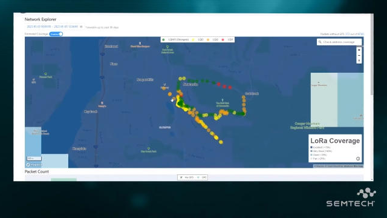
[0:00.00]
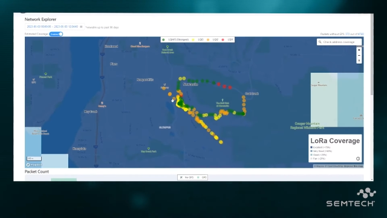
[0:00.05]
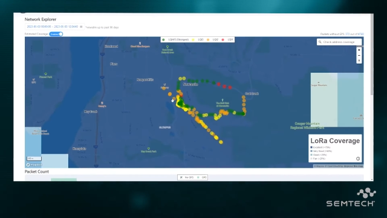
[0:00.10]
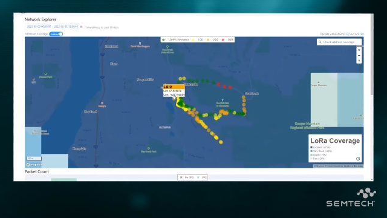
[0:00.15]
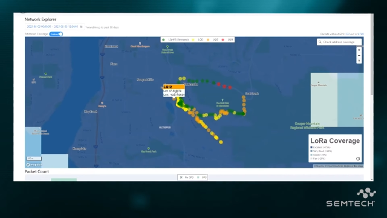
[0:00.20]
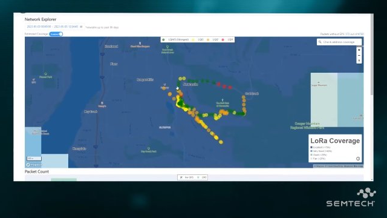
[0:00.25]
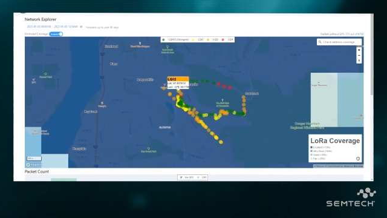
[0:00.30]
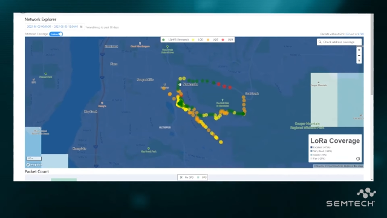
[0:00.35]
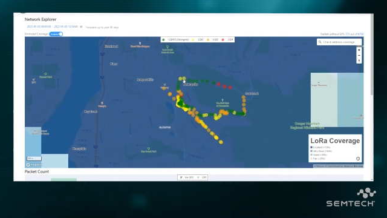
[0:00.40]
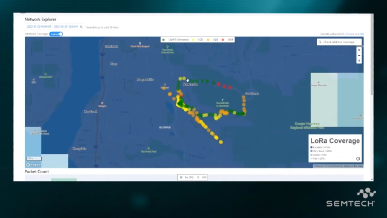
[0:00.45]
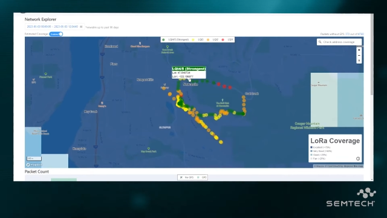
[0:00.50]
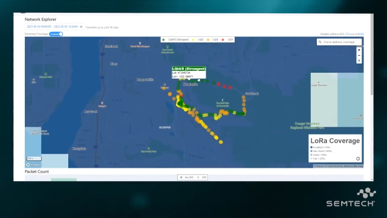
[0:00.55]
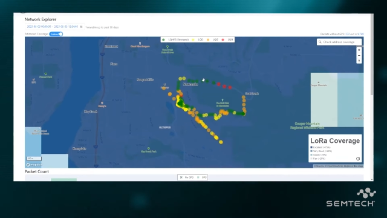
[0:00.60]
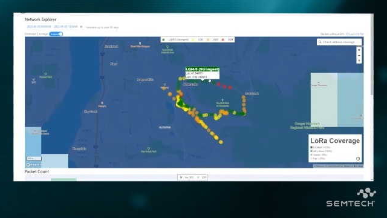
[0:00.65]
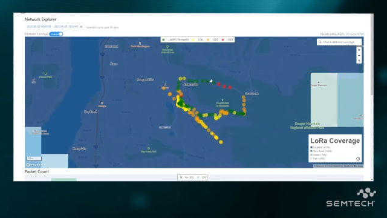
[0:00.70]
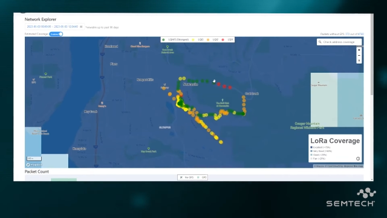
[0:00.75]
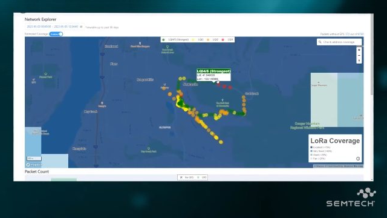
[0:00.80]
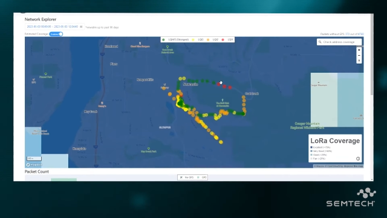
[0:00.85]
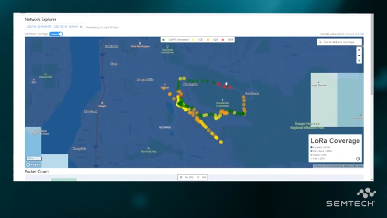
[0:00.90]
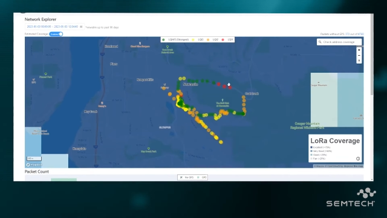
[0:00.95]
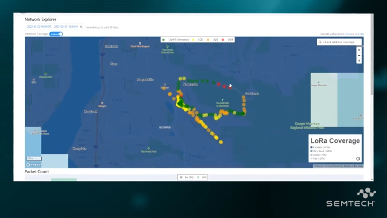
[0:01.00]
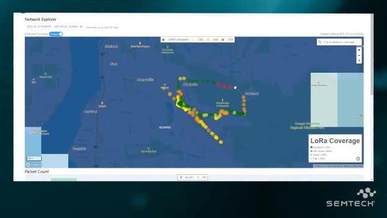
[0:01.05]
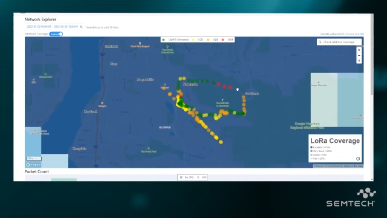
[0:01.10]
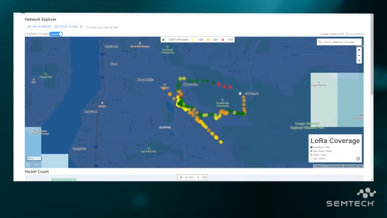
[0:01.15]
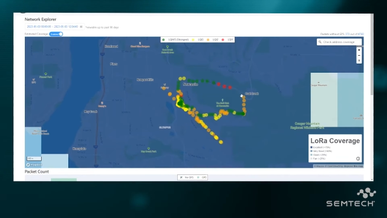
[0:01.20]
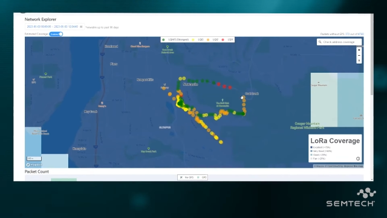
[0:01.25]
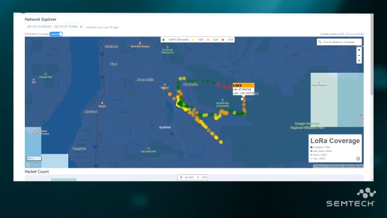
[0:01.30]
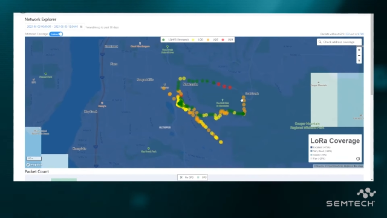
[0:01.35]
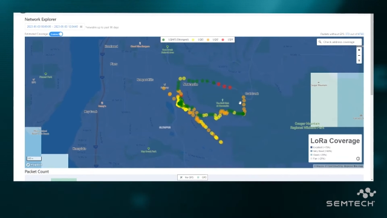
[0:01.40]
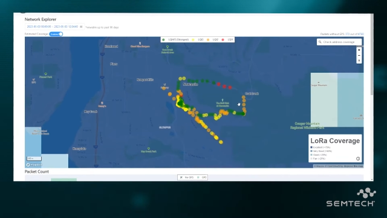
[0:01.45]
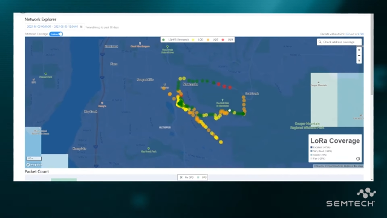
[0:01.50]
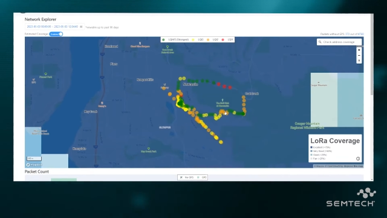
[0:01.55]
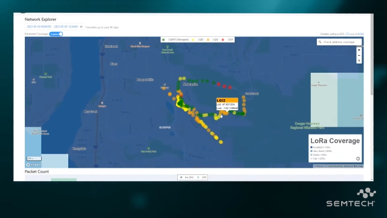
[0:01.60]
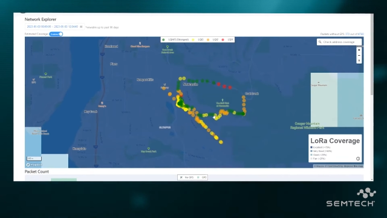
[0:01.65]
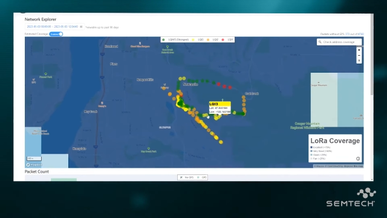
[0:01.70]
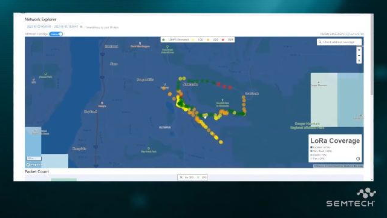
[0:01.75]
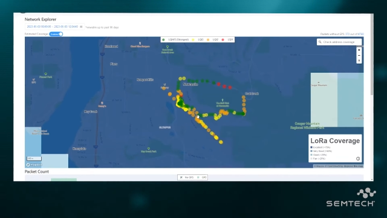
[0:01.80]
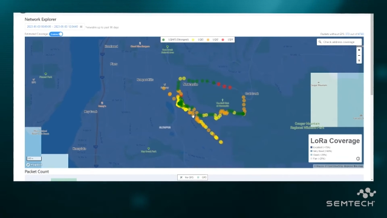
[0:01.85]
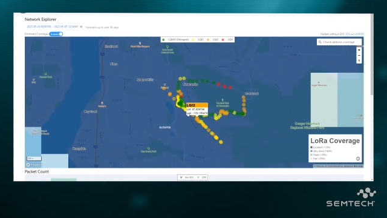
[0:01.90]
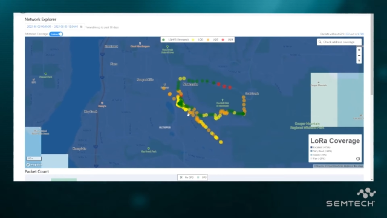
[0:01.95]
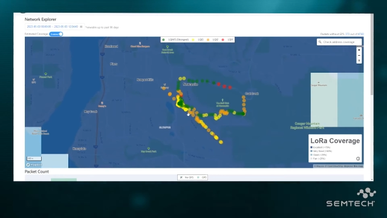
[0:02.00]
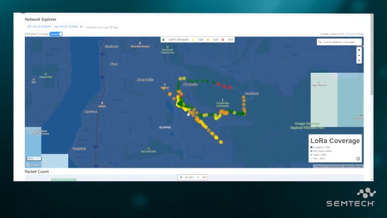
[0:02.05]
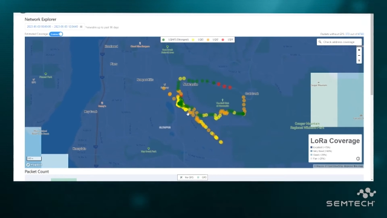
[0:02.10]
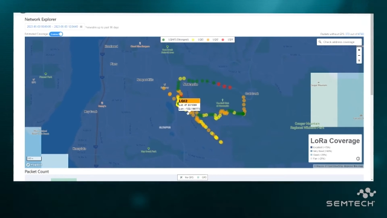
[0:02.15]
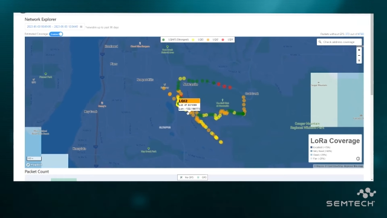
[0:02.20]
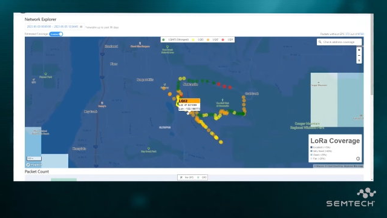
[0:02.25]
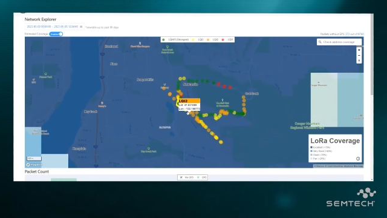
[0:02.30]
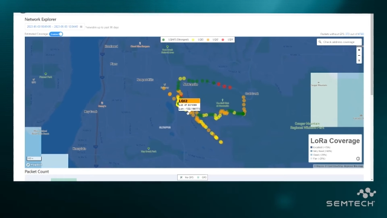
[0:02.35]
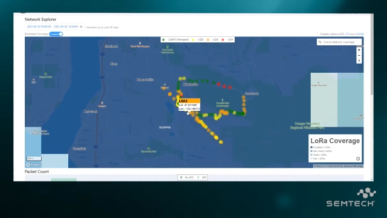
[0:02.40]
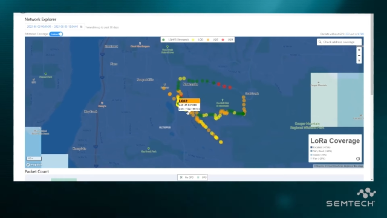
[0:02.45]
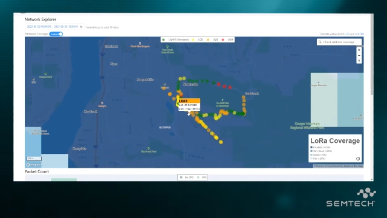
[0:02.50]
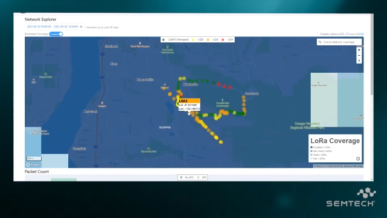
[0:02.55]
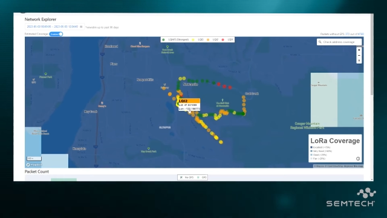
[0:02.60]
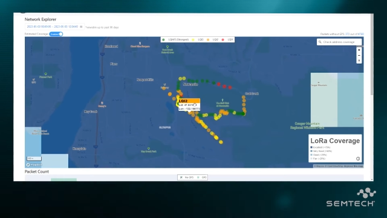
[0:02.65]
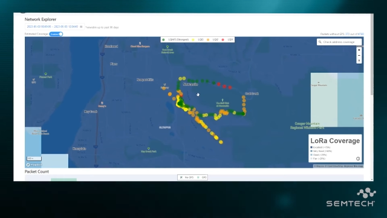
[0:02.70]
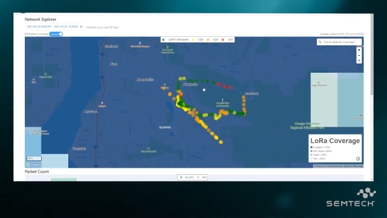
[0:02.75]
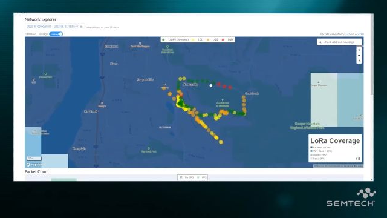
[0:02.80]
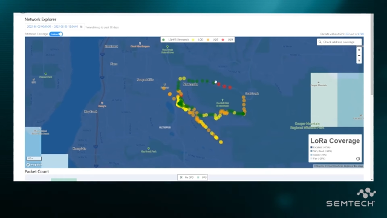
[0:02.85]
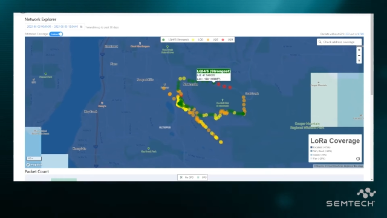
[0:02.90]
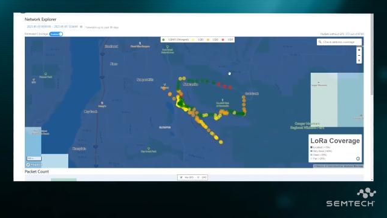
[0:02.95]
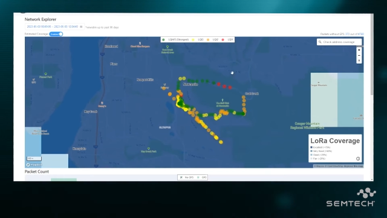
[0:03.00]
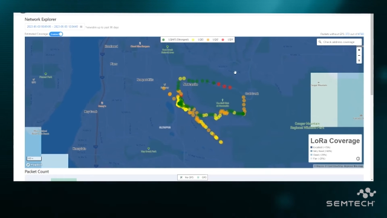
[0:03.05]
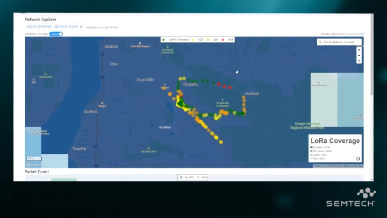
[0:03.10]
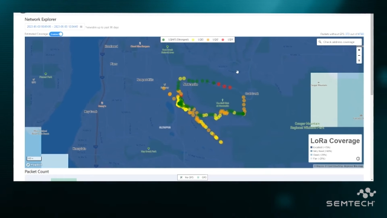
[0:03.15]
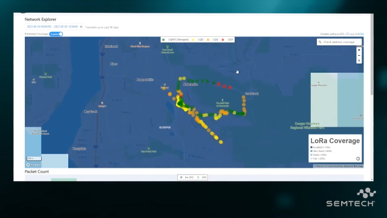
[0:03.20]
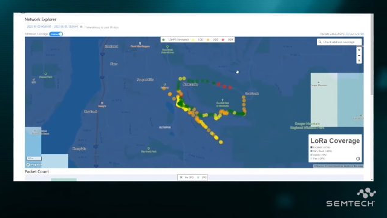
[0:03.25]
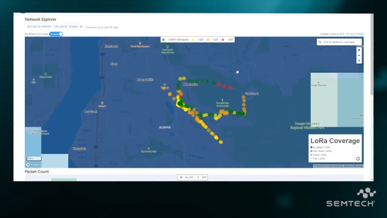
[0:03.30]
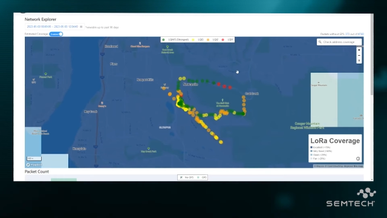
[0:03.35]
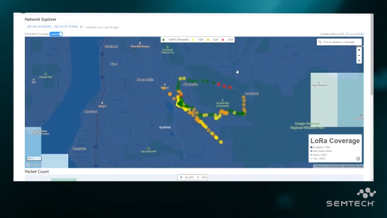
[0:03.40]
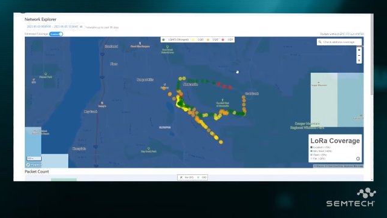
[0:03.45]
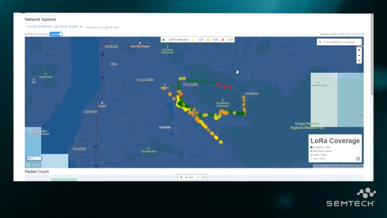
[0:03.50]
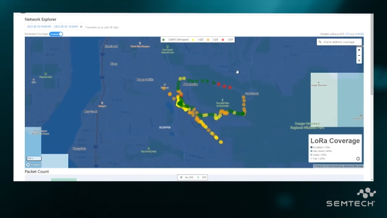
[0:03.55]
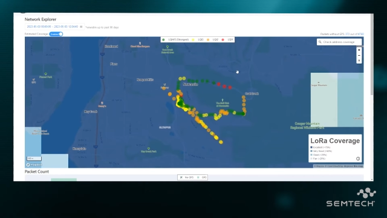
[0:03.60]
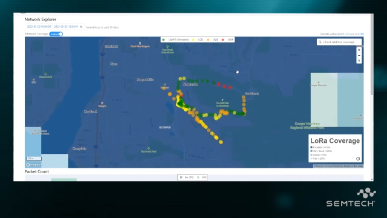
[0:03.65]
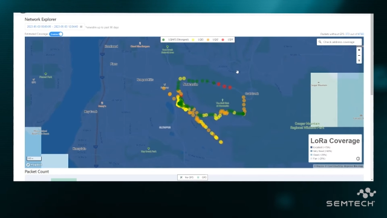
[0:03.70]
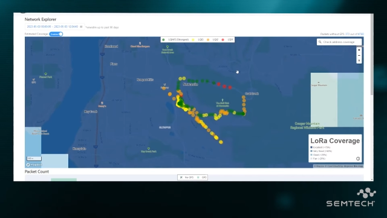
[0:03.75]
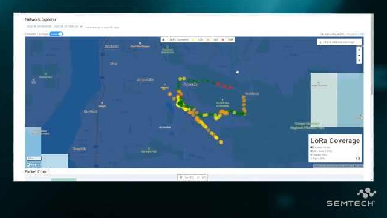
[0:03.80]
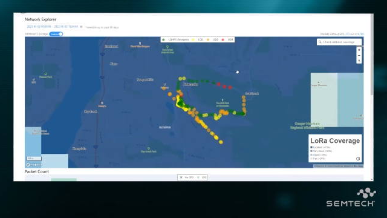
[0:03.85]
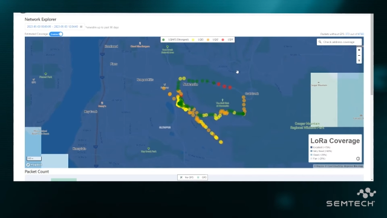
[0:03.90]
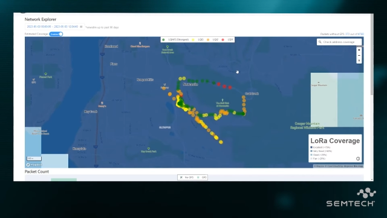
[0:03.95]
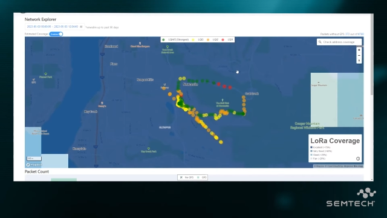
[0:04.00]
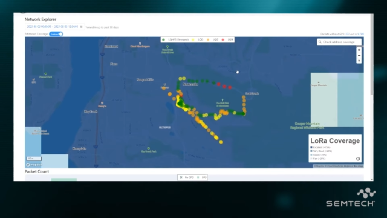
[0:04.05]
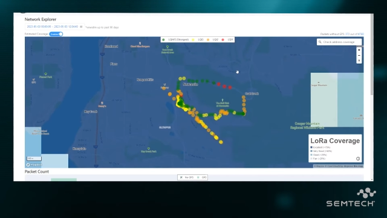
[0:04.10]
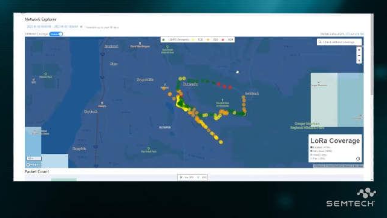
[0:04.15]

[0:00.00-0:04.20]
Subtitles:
Nobody's mouth can be seen.